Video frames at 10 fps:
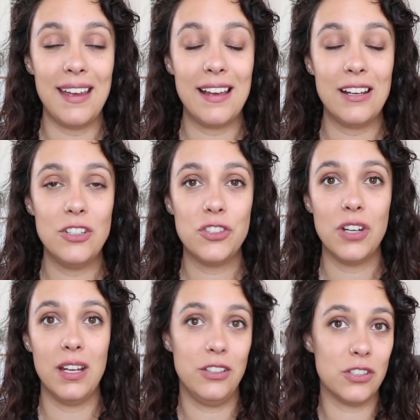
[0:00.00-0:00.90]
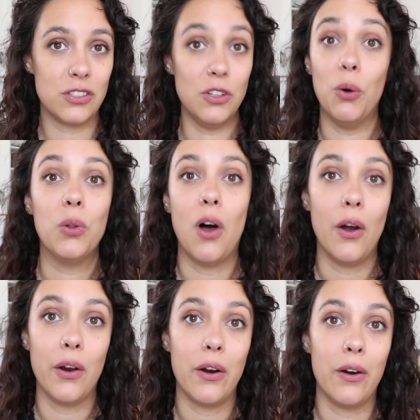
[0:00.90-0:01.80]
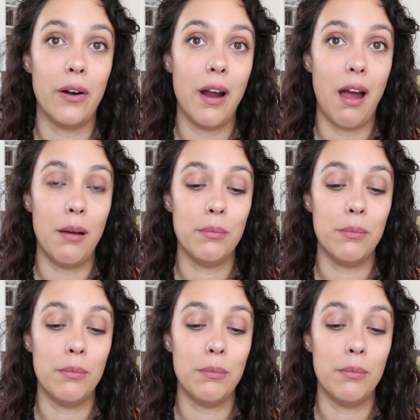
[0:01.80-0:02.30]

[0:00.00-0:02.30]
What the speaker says: age, it just no longer,